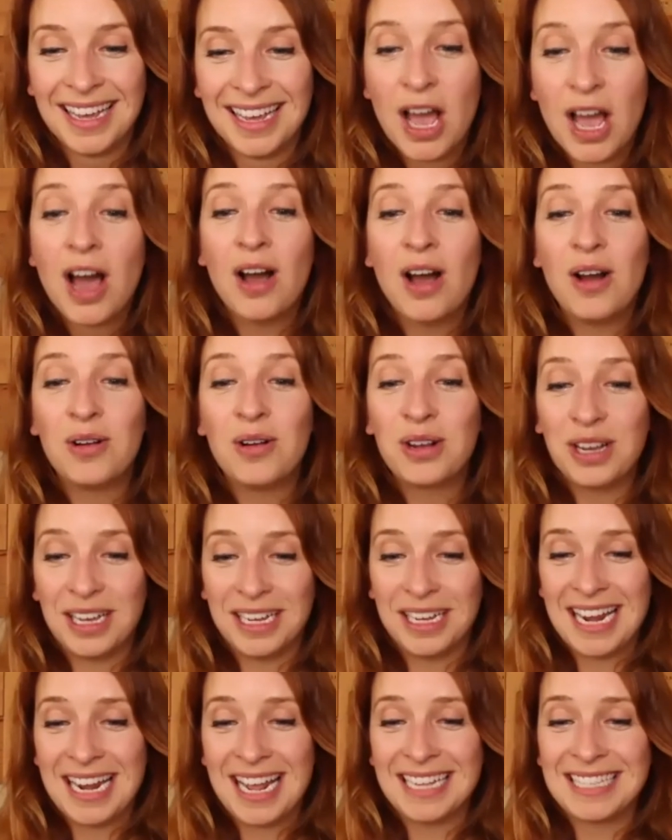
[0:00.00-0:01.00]
oh, good,
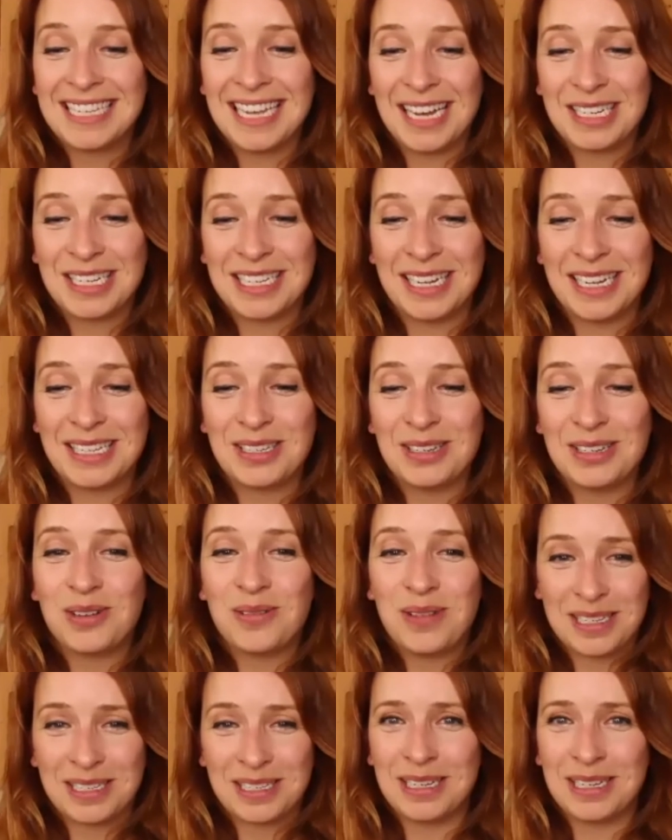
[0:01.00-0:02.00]
Nancy, I just answered your
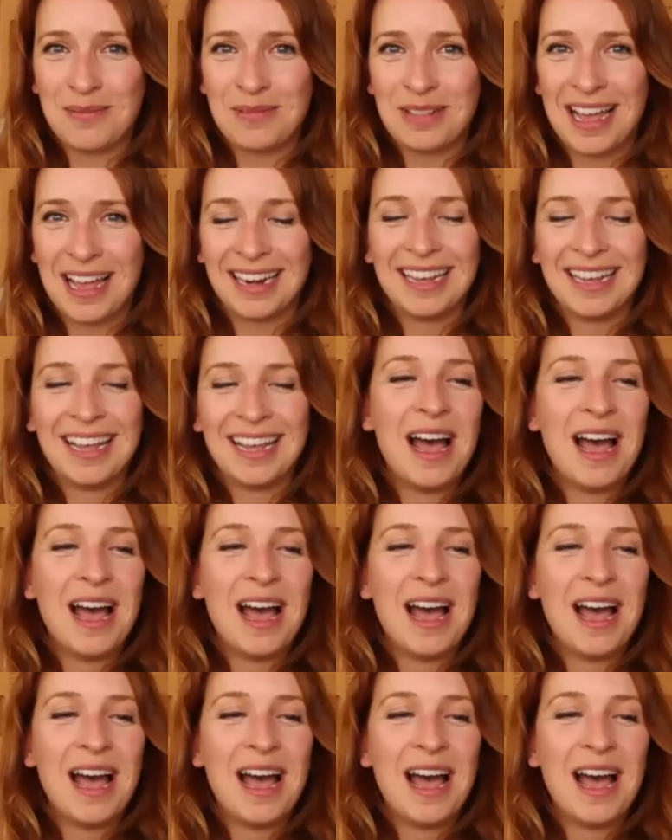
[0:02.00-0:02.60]
question. I'm glad.